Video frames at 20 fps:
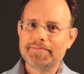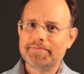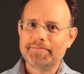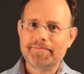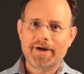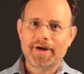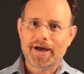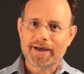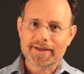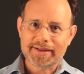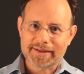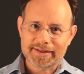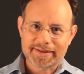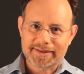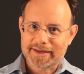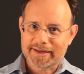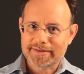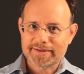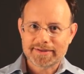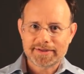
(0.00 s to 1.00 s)
model
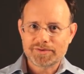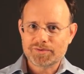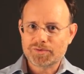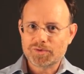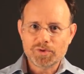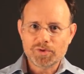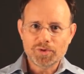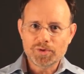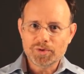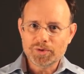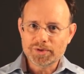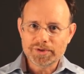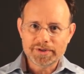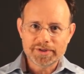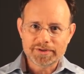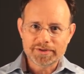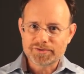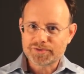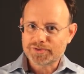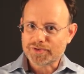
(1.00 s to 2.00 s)
that then ruled
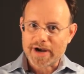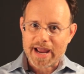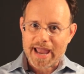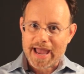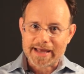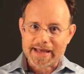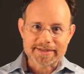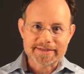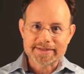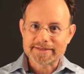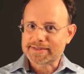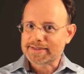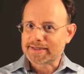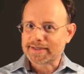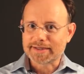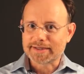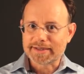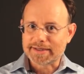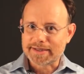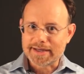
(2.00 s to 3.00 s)
in France
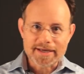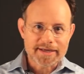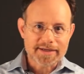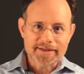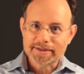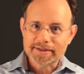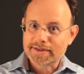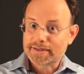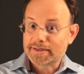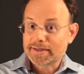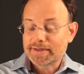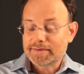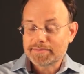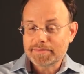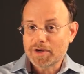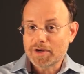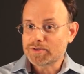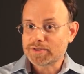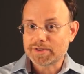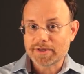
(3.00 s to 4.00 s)
and in England and
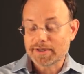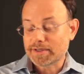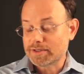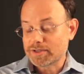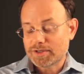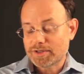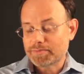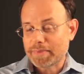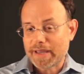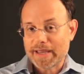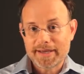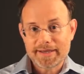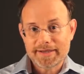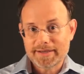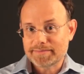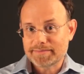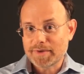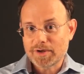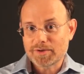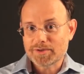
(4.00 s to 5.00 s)
in
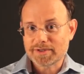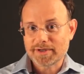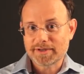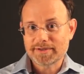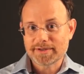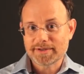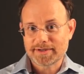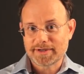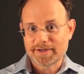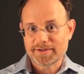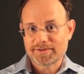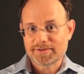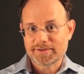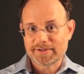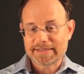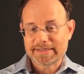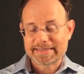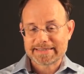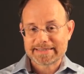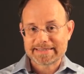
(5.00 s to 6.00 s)
Spain and most other
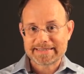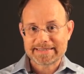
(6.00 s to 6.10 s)
countries.